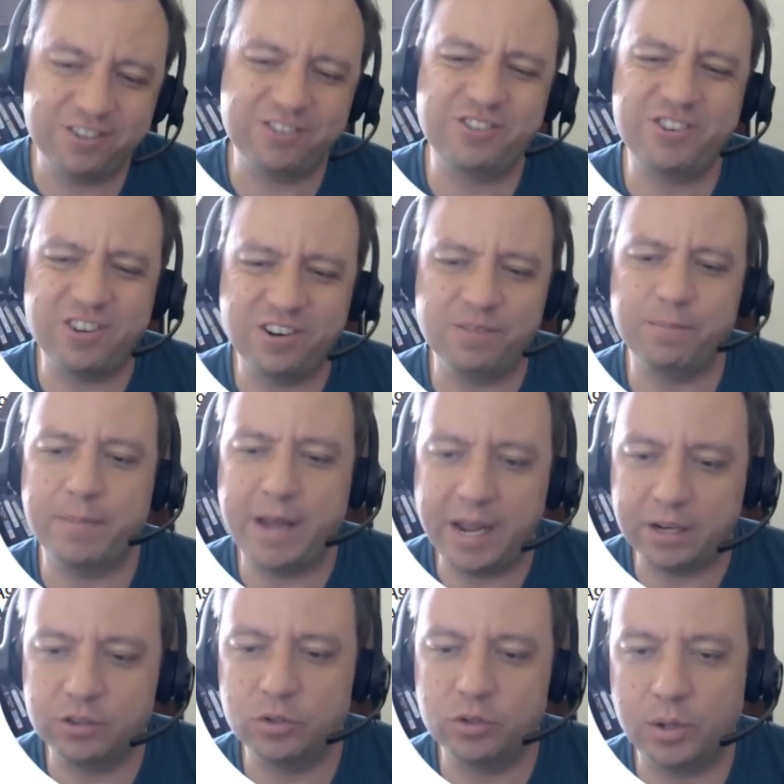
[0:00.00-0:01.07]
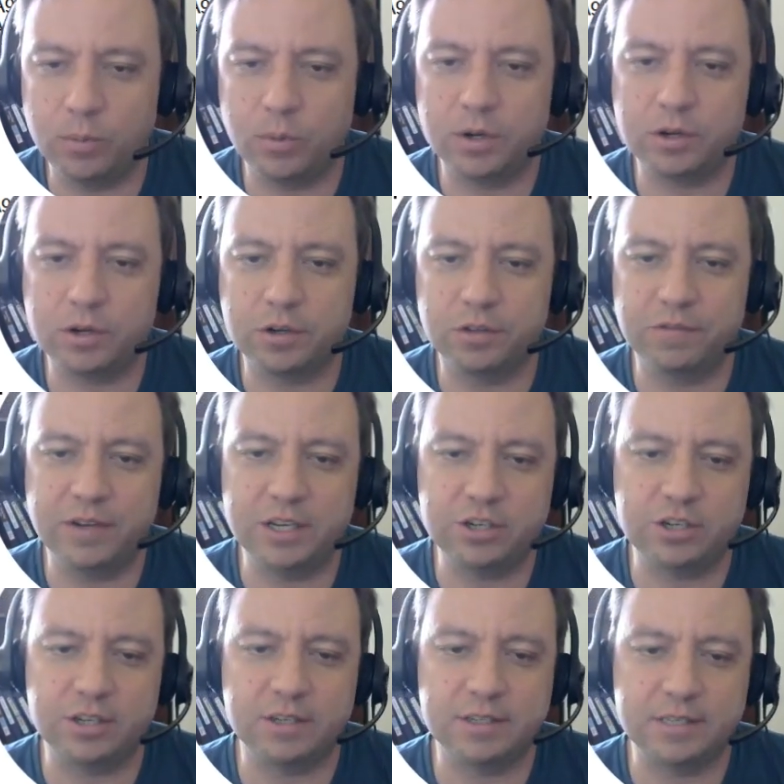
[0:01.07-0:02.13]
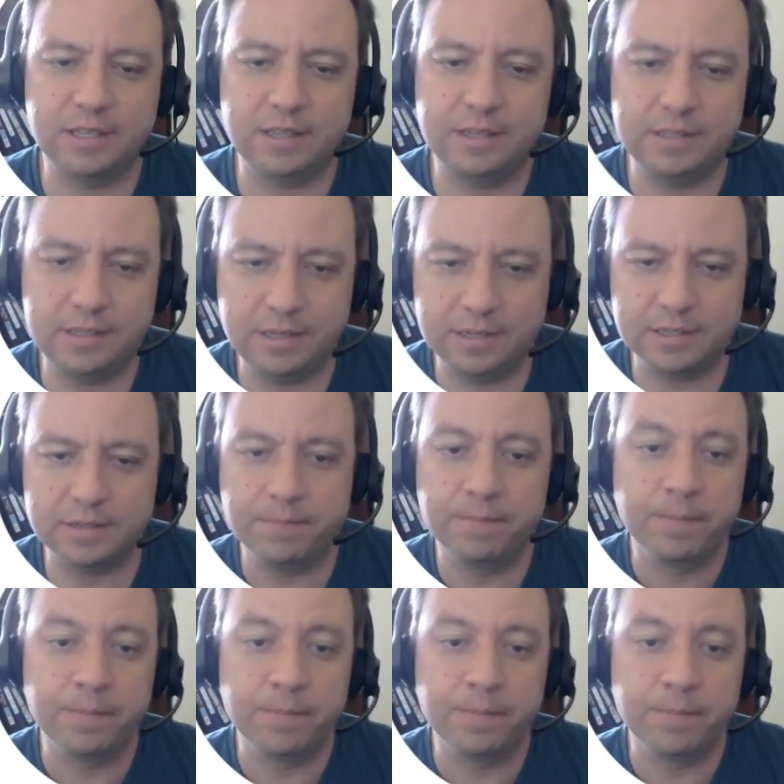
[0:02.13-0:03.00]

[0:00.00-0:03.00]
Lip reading: to turn back to our conventional syntheses,